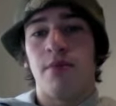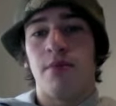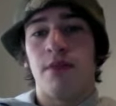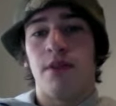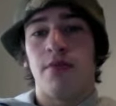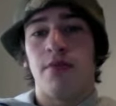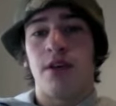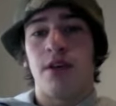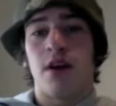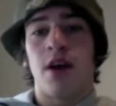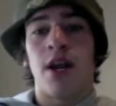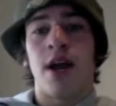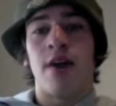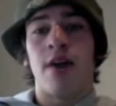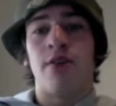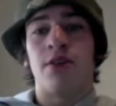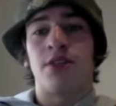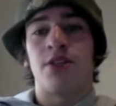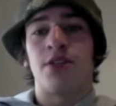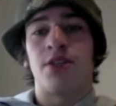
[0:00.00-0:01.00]
lifting on
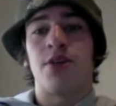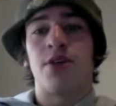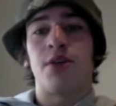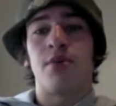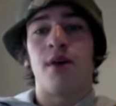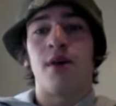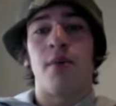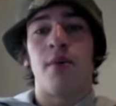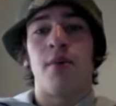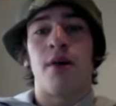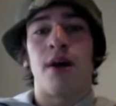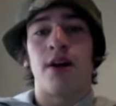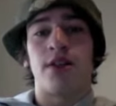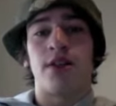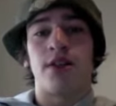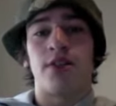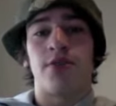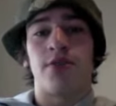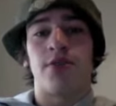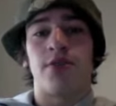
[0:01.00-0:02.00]
average 30-pound
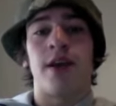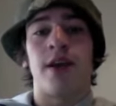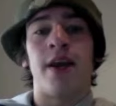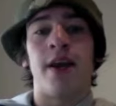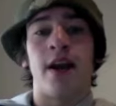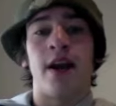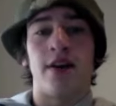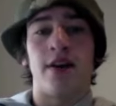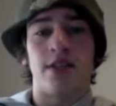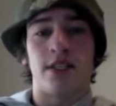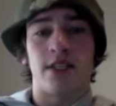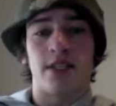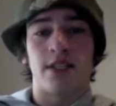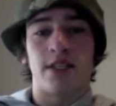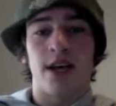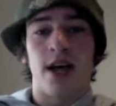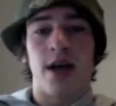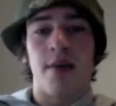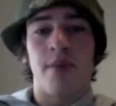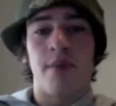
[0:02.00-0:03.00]
boxes for 8 hours at a
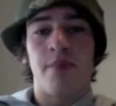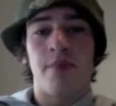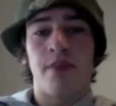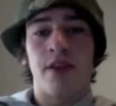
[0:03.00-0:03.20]
time.